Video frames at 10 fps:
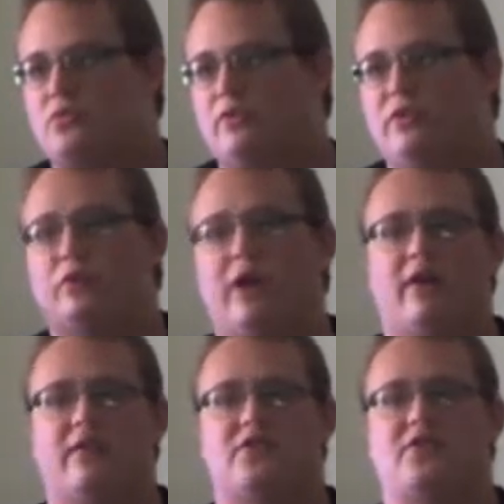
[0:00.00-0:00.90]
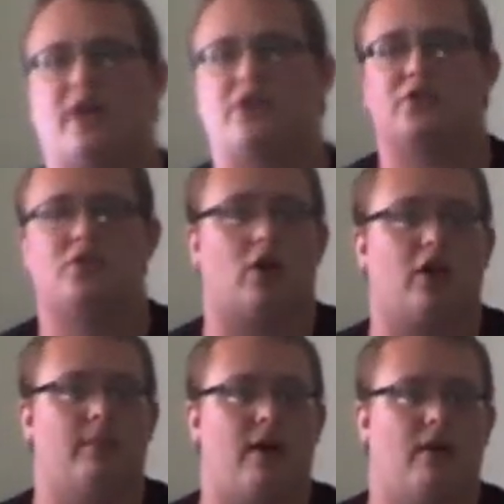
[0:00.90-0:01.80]
this review down into sections
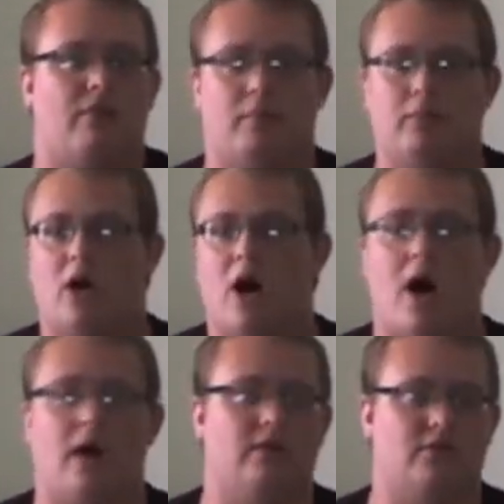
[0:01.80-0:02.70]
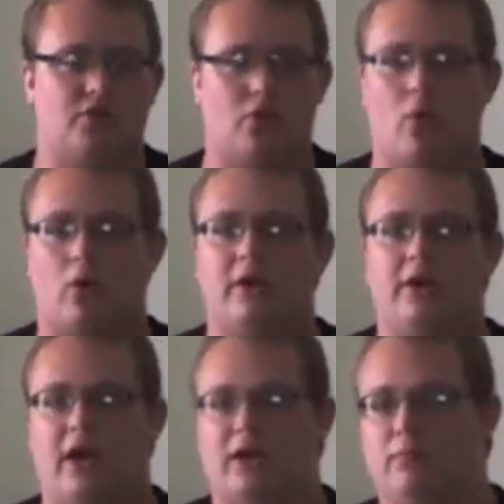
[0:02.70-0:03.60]
talking about the plot,
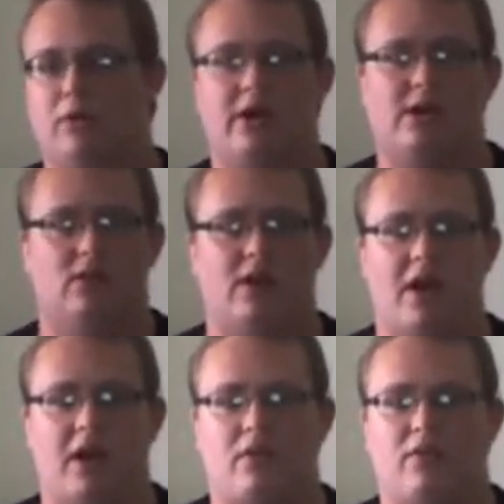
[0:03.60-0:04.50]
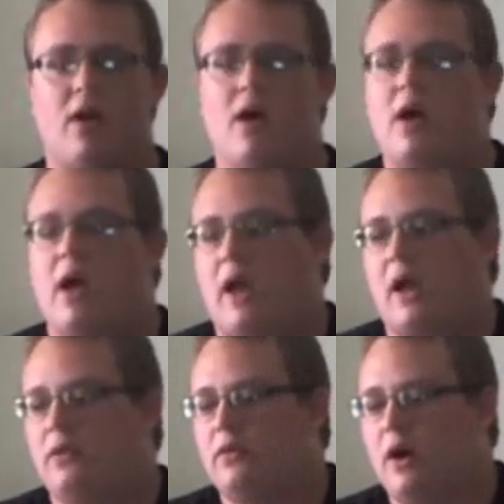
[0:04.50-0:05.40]
story, gameplay, length,
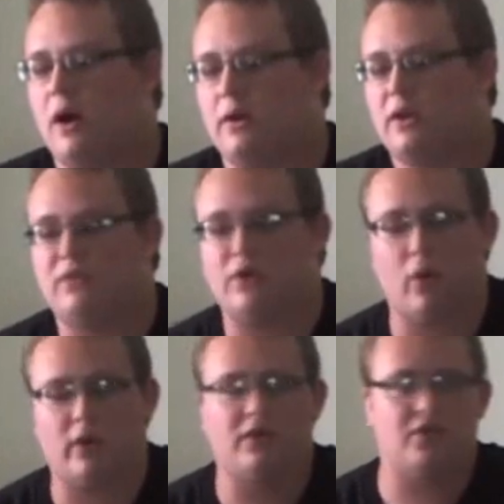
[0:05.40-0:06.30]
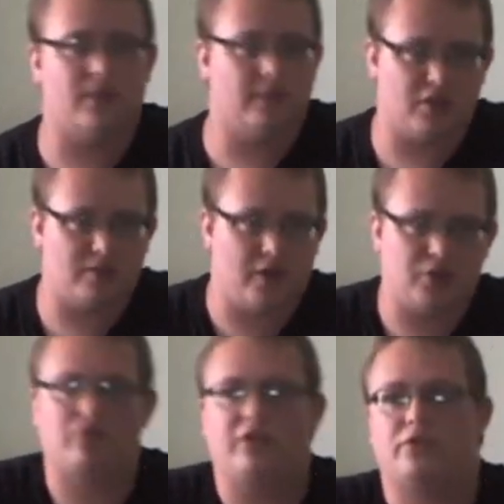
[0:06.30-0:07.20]
and even going into some of the
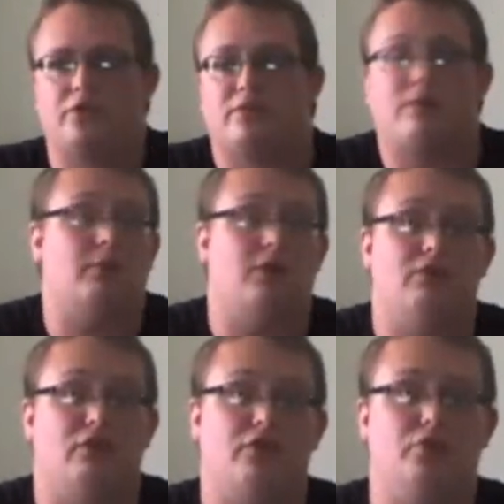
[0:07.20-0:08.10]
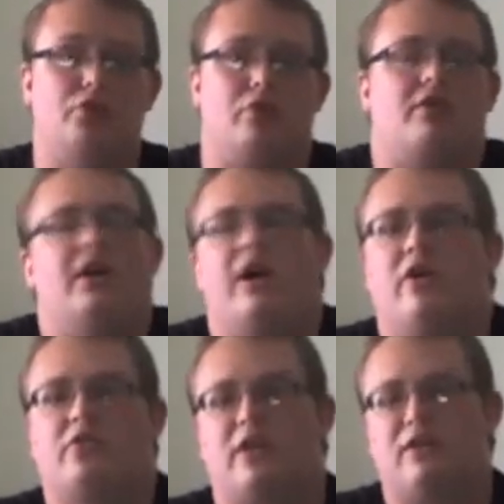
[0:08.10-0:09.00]
special features and maybe even future
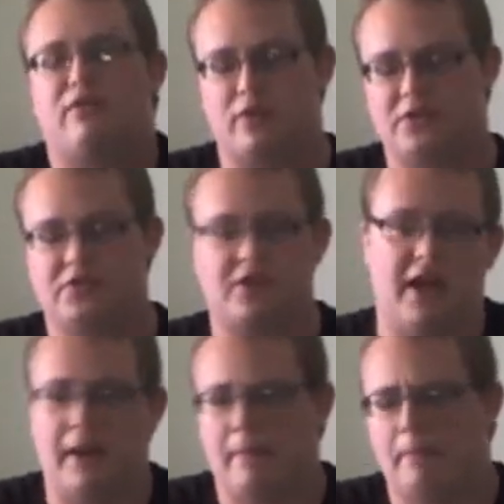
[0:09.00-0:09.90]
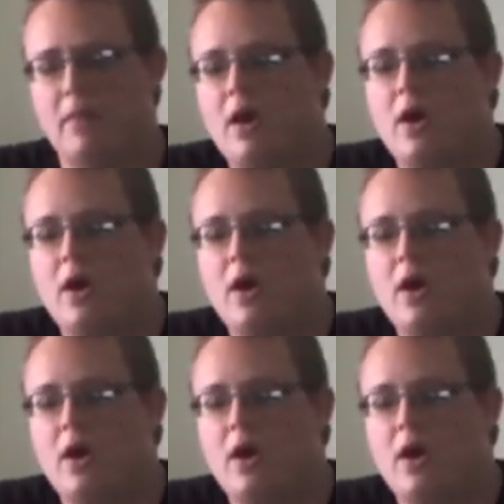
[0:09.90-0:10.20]
DLC for this game.